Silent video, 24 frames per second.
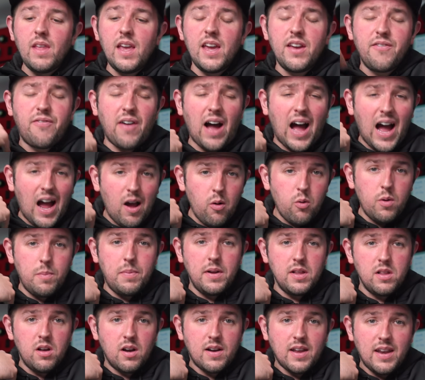If I would
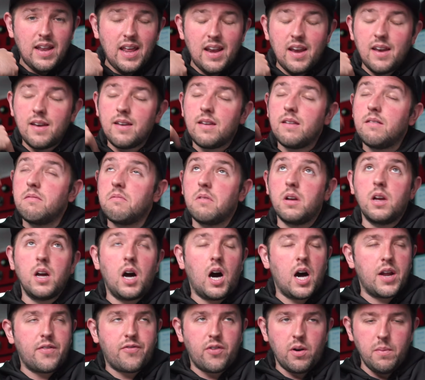be looking at it,
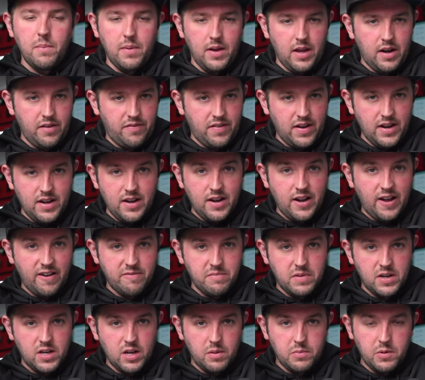God forbid, if I didn't
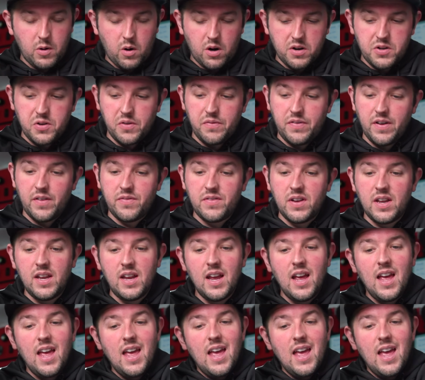have my WR250,